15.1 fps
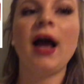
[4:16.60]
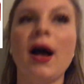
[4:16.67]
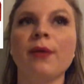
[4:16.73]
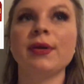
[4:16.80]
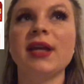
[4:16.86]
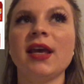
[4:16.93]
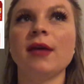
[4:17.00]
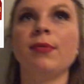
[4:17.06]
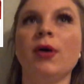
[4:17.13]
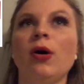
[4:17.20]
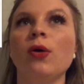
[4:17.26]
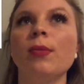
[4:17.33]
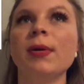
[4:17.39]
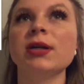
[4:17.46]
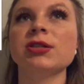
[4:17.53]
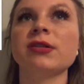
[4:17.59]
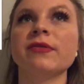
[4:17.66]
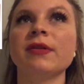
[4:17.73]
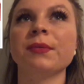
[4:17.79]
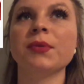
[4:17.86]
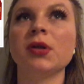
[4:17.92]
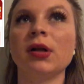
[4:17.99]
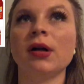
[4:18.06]
I would keep a whole bunch of
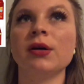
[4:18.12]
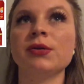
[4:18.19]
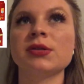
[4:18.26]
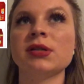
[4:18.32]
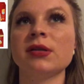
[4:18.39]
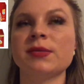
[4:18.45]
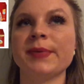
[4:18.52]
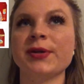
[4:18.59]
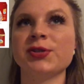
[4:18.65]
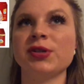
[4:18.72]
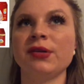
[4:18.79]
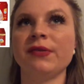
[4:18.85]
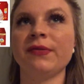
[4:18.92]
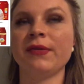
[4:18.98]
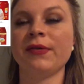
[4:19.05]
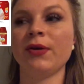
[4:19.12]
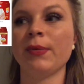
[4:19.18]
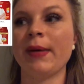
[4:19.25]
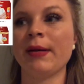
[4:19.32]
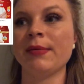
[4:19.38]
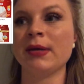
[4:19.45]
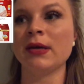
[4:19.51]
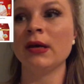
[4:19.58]
them close, especially if your
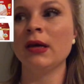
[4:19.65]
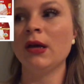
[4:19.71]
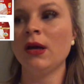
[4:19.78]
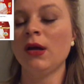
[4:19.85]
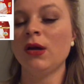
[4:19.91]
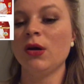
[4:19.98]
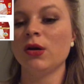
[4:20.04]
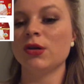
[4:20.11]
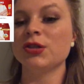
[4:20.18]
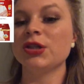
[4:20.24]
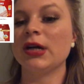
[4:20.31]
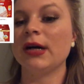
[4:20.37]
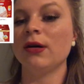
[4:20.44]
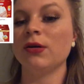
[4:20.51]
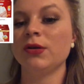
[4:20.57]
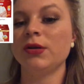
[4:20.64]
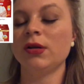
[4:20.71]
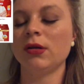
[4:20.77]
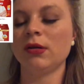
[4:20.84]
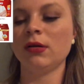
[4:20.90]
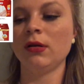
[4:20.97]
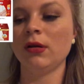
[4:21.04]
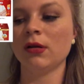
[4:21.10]
baby or child,
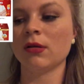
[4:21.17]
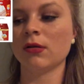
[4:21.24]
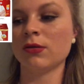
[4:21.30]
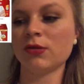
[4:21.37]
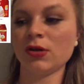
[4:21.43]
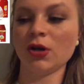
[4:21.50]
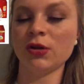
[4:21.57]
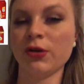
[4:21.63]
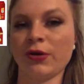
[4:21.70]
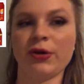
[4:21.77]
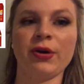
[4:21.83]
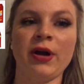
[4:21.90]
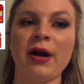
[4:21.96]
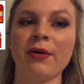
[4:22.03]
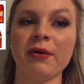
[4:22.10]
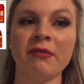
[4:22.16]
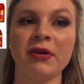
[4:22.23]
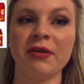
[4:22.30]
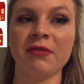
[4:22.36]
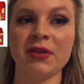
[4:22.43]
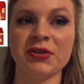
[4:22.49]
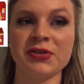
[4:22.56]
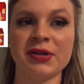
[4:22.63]
toddler, however,
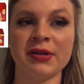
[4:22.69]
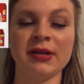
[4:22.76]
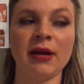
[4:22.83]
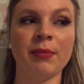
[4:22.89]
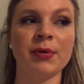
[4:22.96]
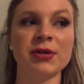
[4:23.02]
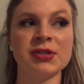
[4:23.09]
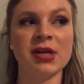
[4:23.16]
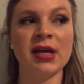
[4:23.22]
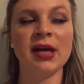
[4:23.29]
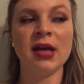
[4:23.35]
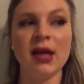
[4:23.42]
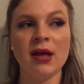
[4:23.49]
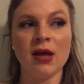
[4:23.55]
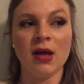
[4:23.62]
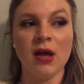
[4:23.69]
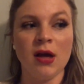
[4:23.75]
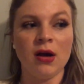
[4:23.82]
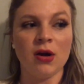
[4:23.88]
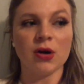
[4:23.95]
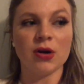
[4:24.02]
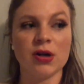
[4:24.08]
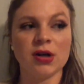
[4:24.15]
if they're still in diapers,
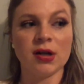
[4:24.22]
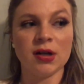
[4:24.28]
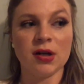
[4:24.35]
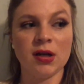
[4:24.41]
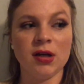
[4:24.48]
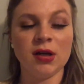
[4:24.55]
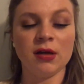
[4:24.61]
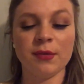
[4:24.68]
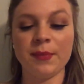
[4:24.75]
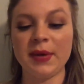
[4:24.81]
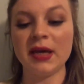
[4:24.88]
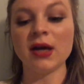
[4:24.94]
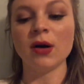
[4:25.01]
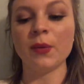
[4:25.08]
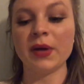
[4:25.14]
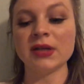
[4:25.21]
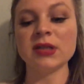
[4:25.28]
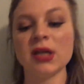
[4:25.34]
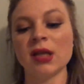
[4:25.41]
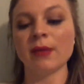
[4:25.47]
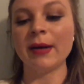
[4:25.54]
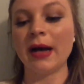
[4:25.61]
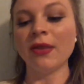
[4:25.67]
are gonna be going to
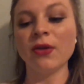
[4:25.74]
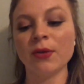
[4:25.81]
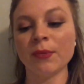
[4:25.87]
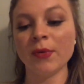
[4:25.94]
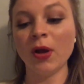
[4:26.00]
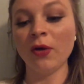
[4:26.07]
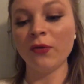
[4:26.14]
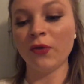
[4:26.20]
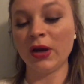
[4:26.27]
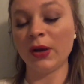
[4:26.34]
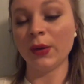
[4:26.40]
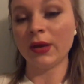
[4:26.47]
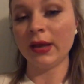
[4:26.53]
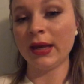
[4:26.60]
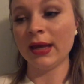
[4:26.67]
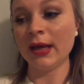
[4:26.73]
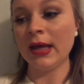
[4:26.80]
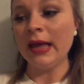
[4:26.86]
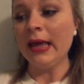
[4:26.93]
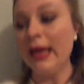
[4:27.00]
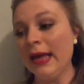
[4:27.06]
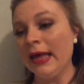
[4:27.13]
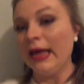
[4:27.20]
the bathroom frequently.
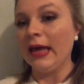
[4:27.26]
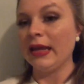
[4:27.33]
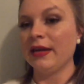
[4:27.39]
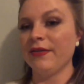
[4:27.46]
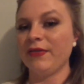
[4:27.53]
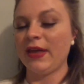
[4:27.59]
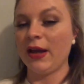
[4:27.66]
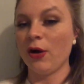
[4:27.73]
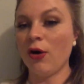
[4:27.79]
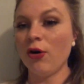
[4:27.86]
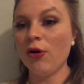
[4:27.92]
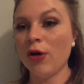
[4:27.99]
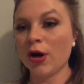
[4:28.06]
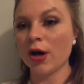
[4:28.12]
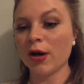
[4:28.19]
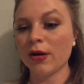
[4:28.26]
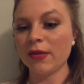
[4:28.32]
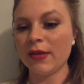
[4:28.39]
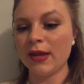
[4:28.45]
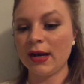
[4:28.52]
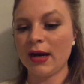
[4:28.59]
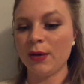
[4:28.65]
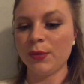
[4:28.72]
And if they are,
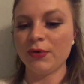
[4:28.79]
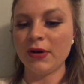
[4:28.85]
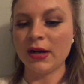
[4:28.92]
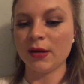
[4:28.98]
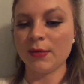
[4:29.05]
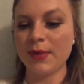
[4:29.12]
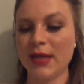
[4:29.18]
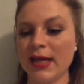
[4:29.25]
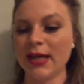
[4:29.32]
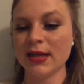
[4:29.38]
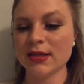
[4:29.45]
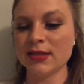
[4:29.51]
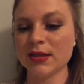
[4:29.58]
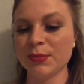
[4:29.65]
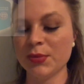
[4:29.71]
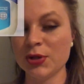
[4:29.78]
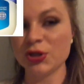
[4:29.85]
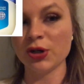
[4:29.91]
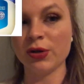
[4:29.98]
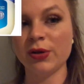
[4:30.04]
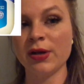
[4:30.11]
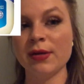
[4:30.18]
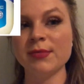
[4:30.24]
then I would recommend getting some
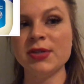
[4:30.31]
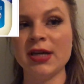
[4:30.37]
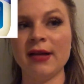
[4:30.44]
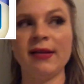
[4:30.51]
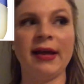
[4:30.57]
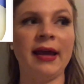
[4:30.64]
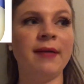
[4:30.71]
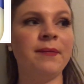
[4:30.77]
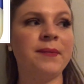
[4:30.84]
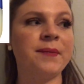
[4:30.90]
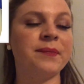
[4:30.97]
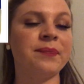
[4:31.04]
petroleum jelly,